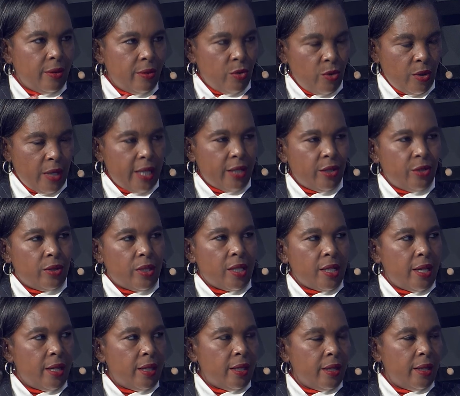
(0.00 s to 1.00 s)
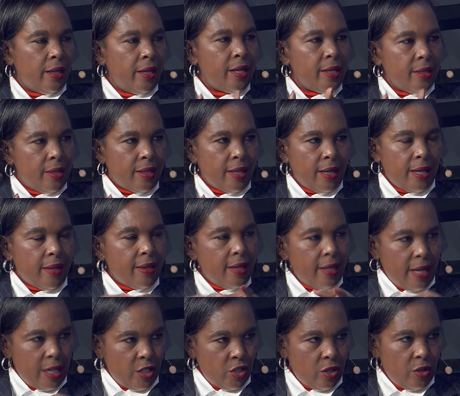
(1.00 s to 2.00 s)
You cannot say at the
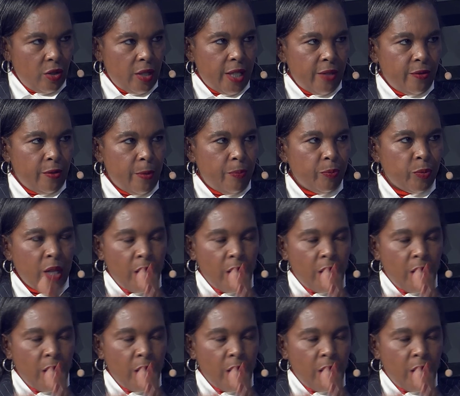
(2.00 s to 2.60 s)
national level.